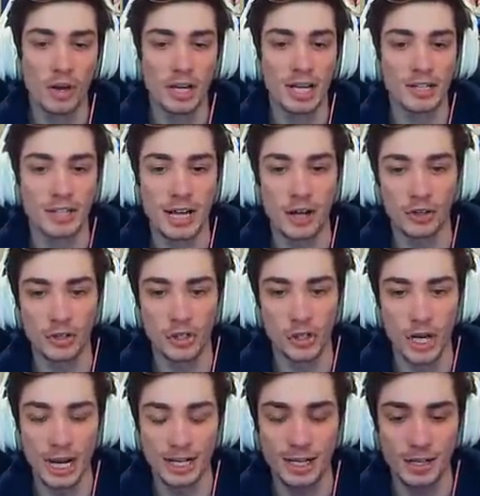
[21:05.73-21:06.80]
-on -one against Elgton
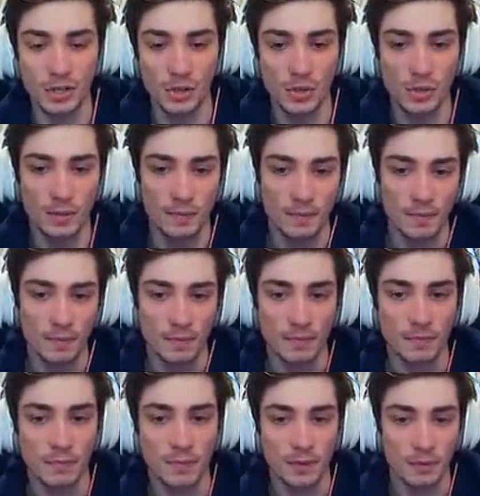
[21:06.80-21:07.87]
Jenkins.
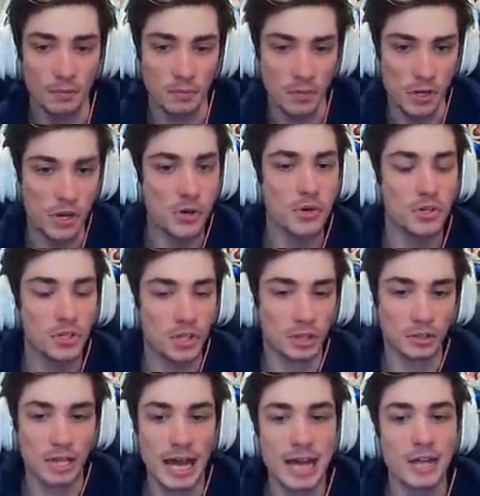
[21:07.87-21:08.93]
Use
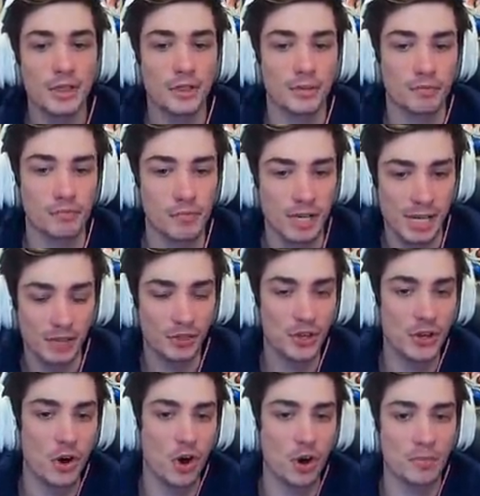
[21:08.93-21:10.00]
the length, get
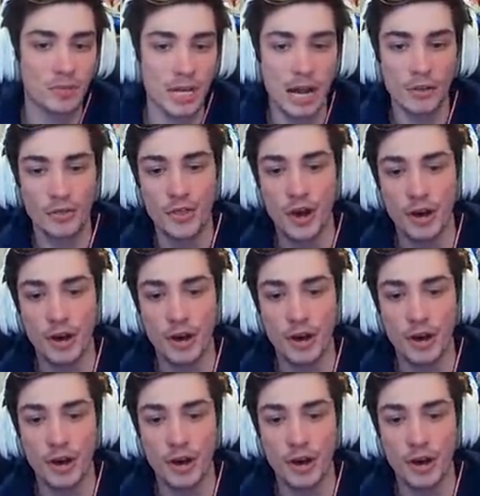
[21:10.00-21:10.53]
the arms out